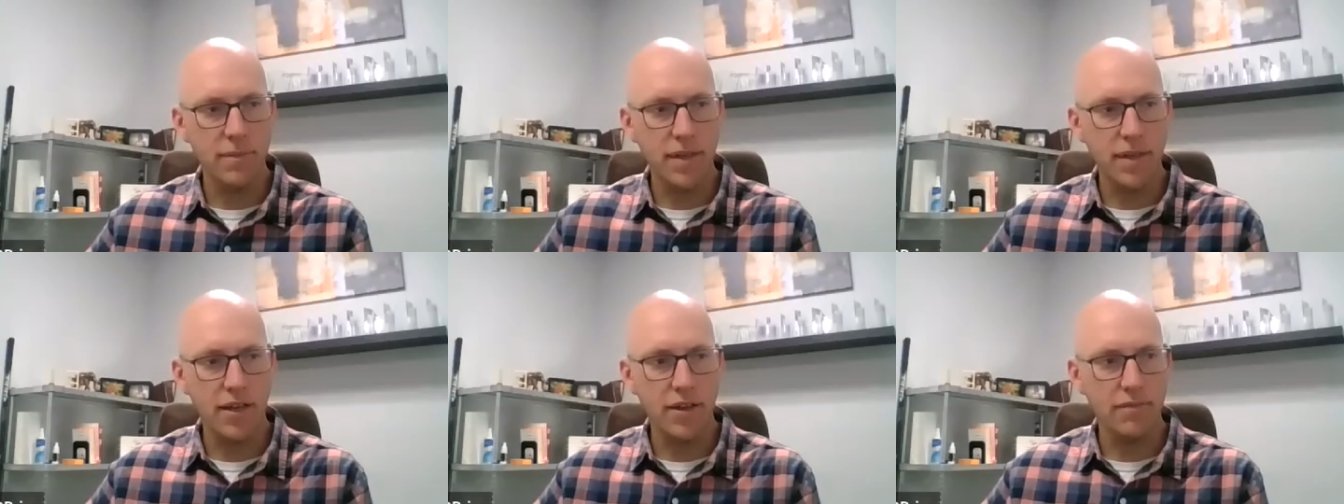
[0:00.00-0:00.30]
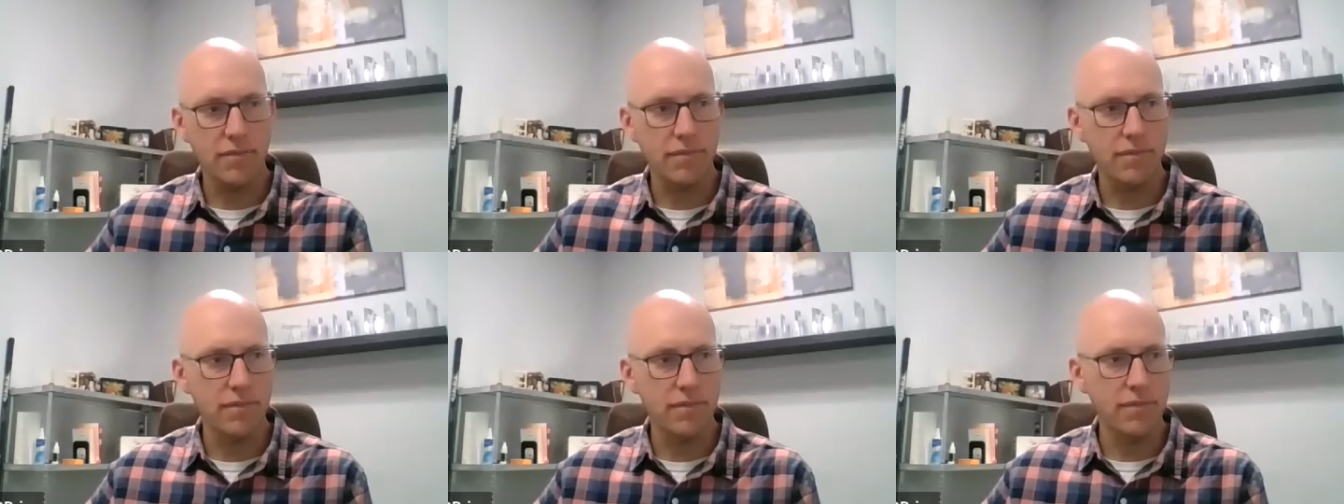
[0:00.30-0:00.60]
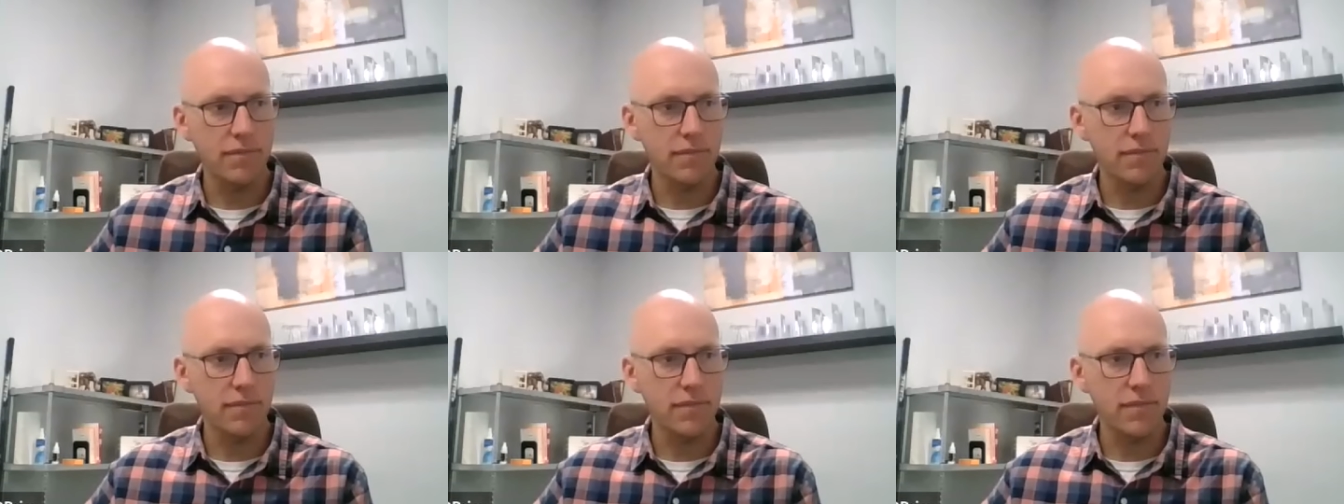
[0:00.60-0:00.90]
about
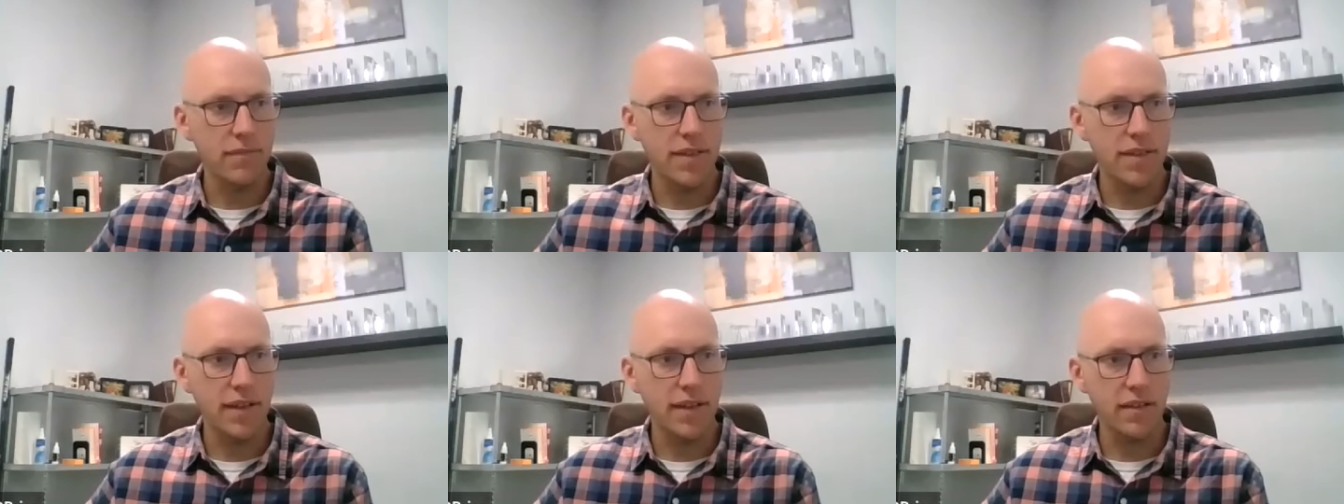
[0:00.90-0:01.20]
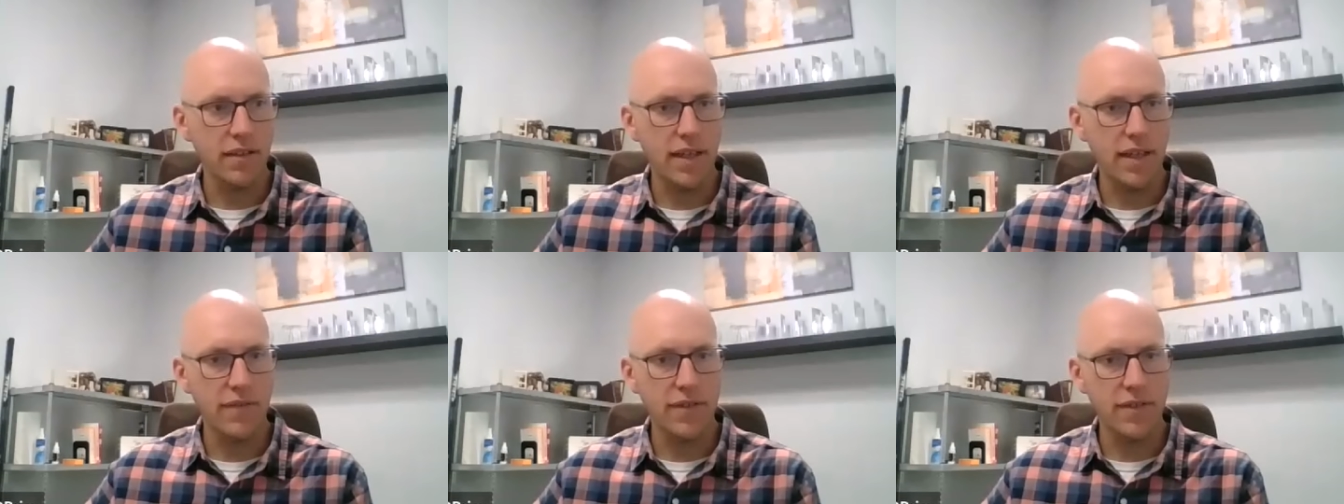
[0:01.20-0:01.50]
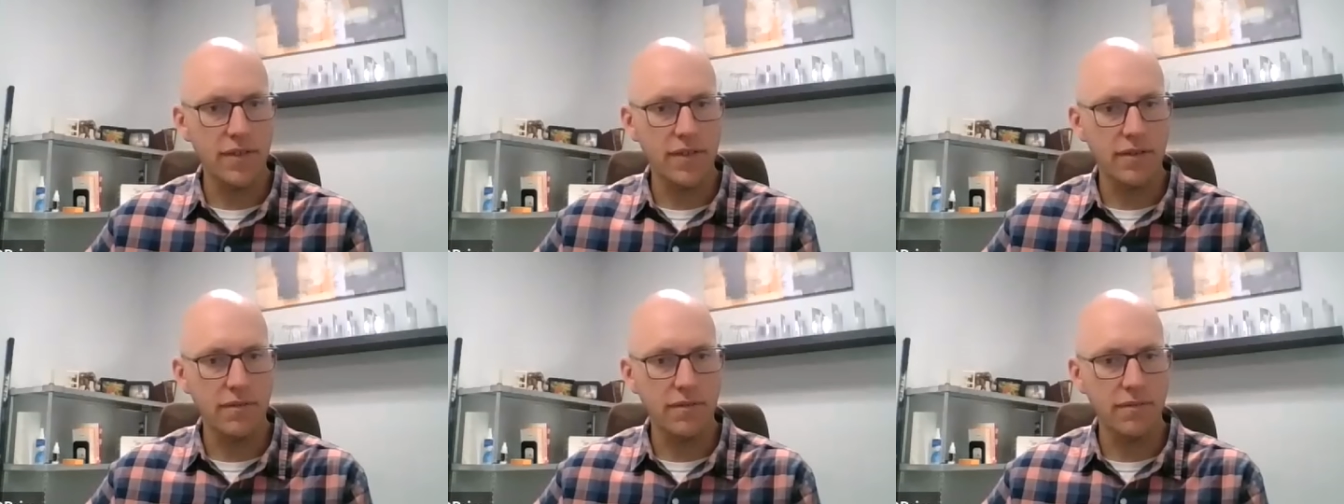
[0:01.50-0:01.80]
I think
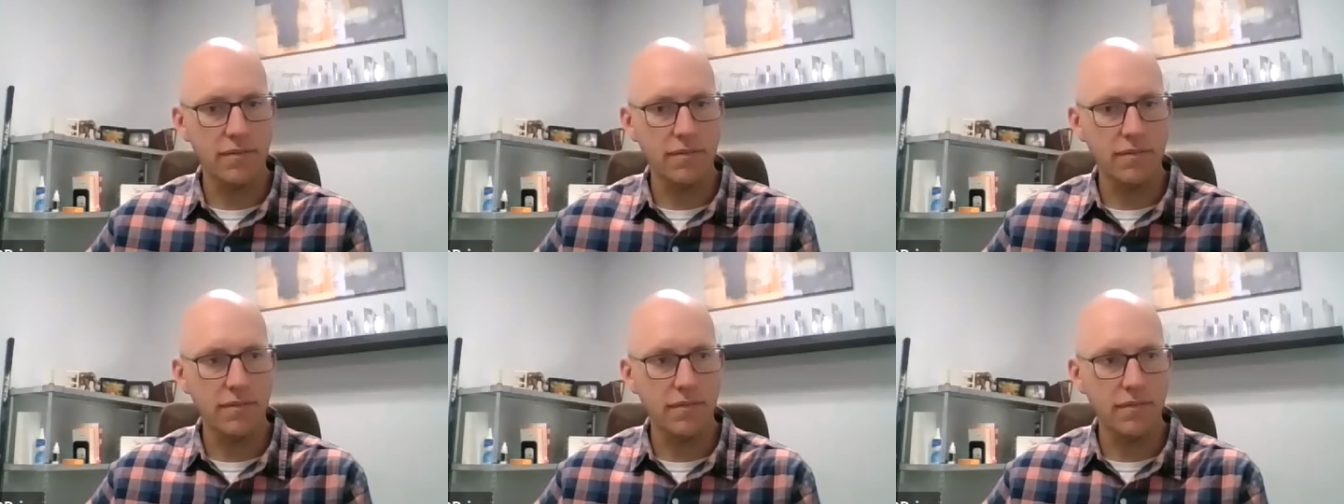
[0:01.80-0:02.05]
11